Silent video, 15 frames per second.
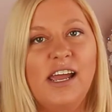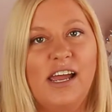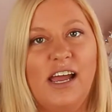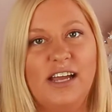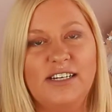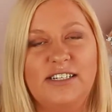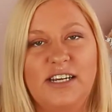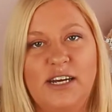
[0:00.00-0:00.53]

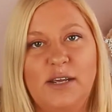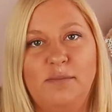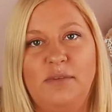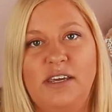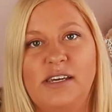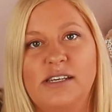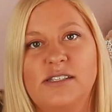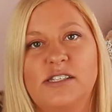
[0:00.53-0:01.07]
I did it
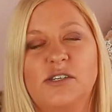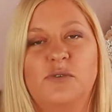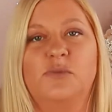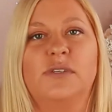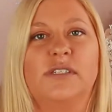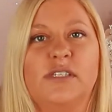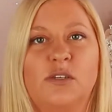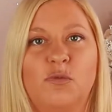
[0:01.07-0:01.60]
because it
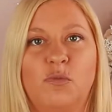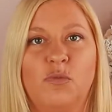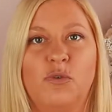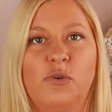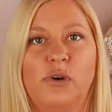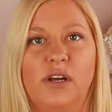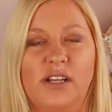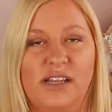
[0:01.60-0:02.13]
was the
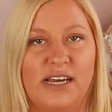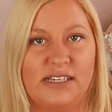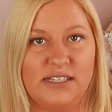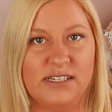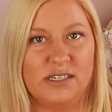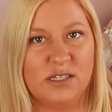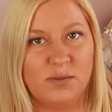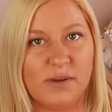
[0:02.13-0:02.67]
more or less
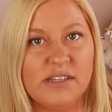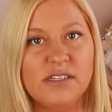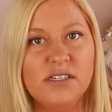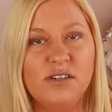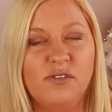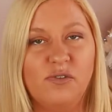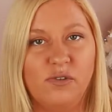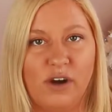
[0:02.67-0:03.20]

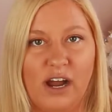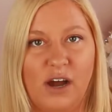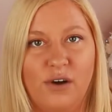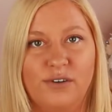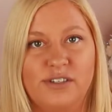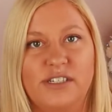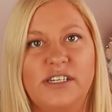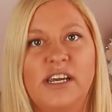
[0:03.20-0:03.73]
expensive
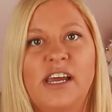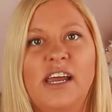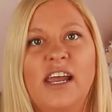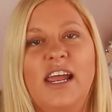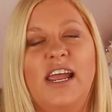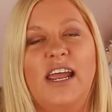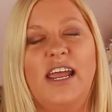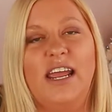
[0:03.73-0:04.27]
route,
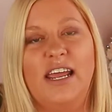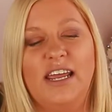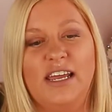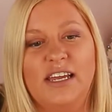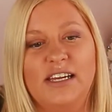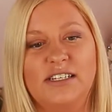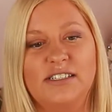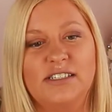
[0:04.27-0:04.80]

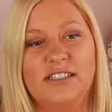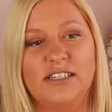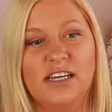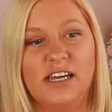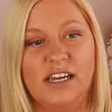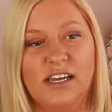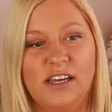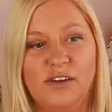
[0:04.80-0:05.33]
and
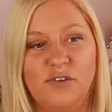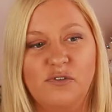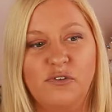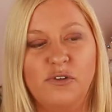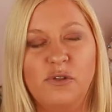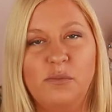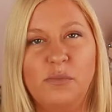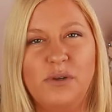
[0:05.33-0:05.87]

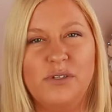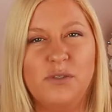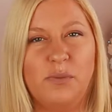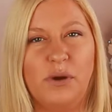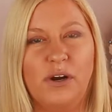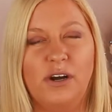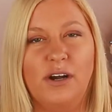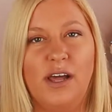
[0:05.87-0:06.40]
for the most
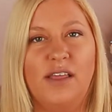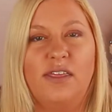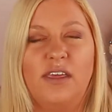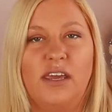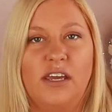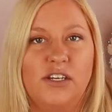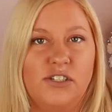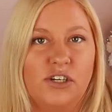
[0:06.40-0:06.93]
part I
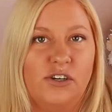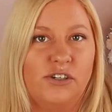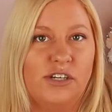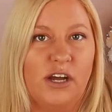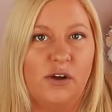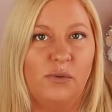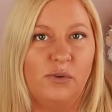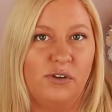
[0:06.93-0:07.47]
think it turned
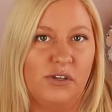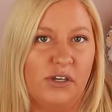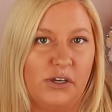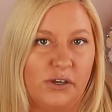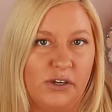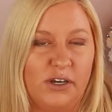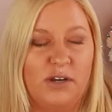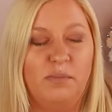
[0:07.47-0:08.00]
out really
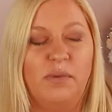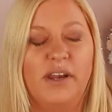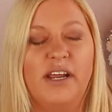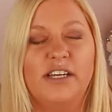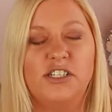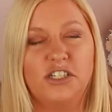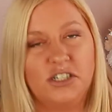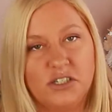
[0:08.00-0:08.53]
good. But
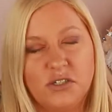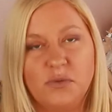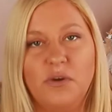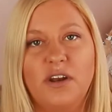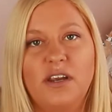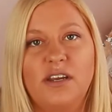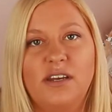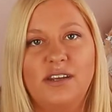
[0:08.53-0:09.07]
I just
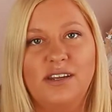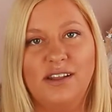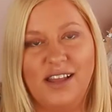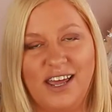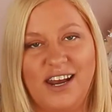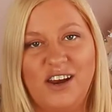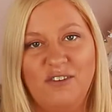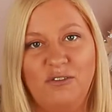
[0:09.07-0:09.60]
wanted to
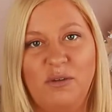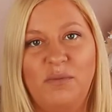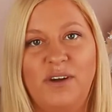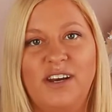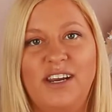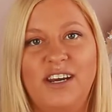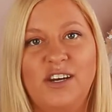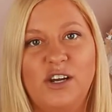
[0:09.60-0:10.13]
let
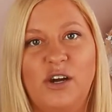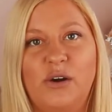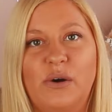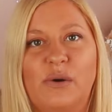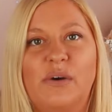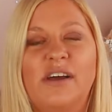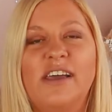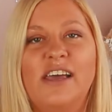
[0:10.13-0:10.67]
everybody
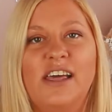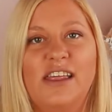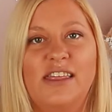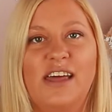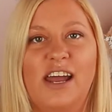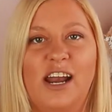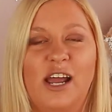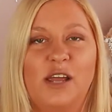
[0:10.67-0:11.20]
know
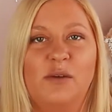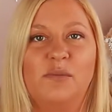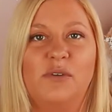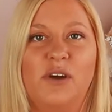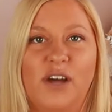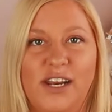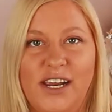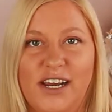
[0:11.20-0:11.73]
that I am
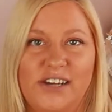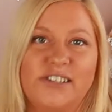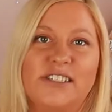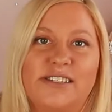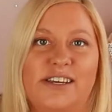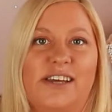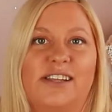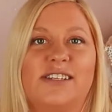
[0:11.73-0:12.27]
not a
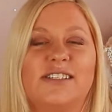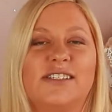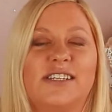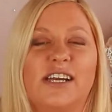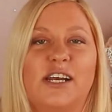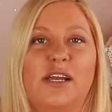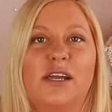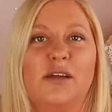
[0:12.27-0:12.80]
hairstylist
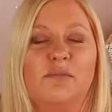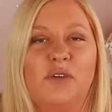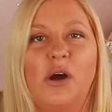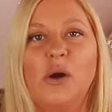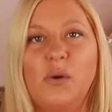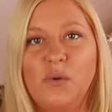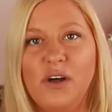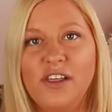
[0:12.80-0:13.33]
and I am
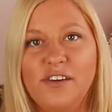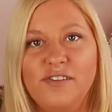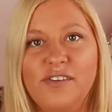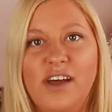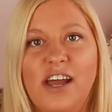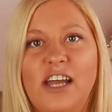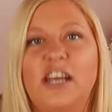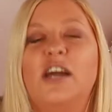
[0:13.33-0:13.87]
not
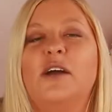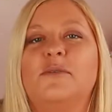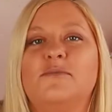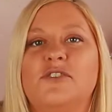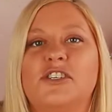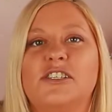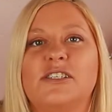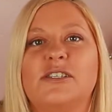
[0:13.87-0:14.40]
qualified.
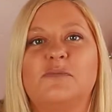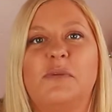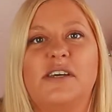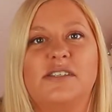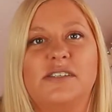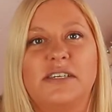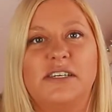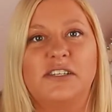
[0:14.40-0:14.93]
I'm just
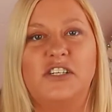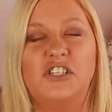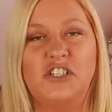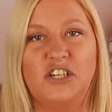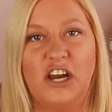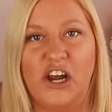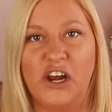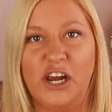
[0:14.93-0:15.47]
basically
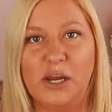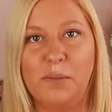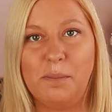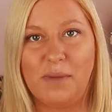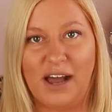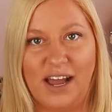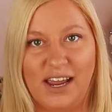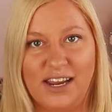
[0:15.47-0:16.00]
sharing
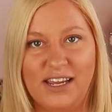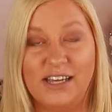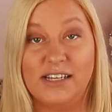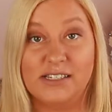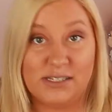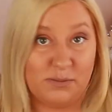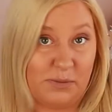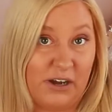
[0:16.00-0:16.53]
my
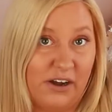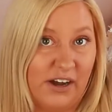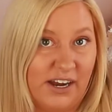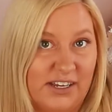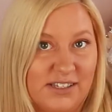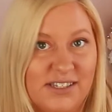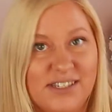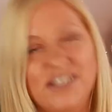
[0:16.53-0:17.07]

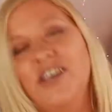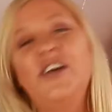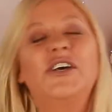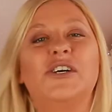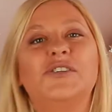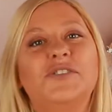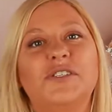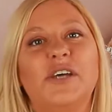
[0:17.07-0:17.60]
experience.
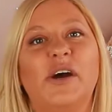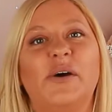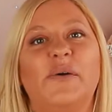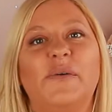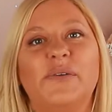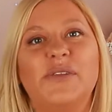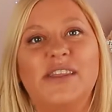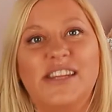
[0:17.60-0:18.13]

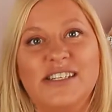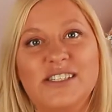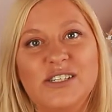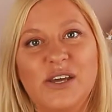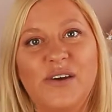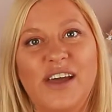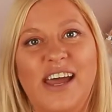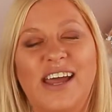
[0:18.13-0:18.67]
So let's
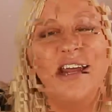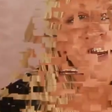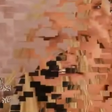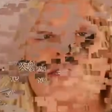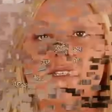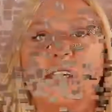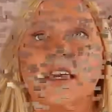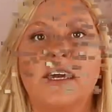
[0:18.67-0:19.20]
go ahead
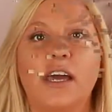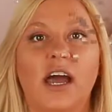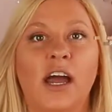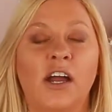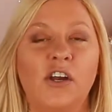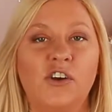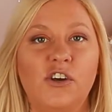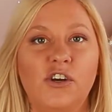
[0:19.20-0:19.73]
and it's like
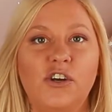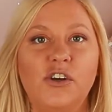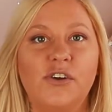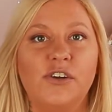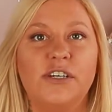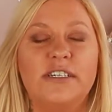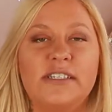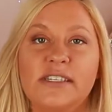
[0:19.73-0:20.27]
100
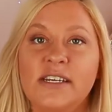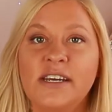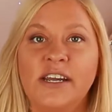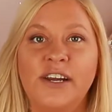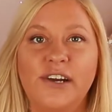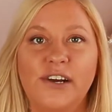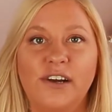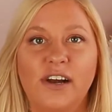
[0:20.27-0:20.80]
degrees in
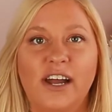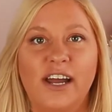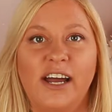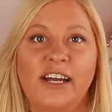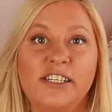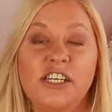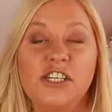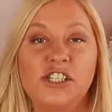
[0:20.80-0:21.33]
here. I
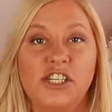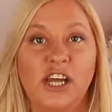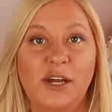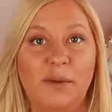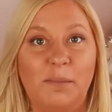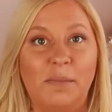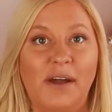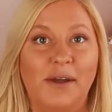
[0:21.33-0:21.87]
had to
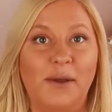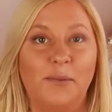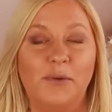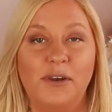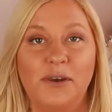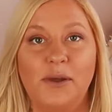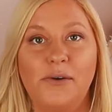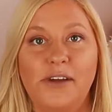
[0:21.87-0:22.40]
shut my
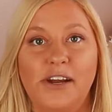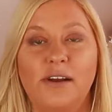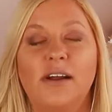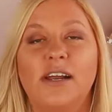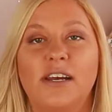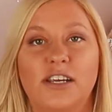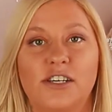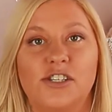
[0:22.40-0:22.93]
window air
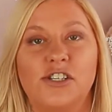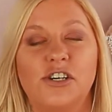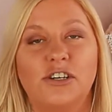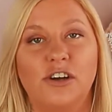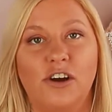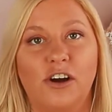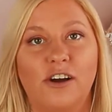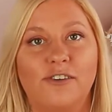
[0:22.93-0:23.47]

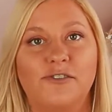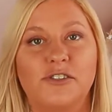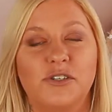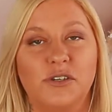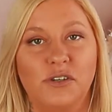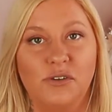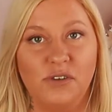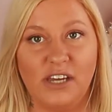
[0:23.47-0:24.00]
conditioner off
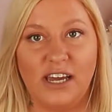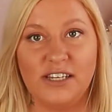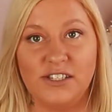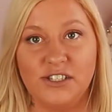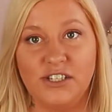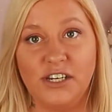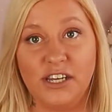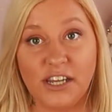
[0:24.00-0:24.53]
so you
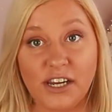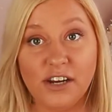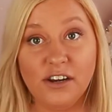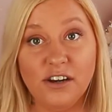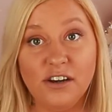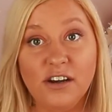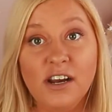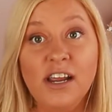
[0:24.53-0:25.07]
guys could
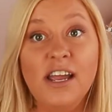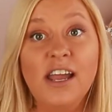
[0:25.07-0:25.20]
hear.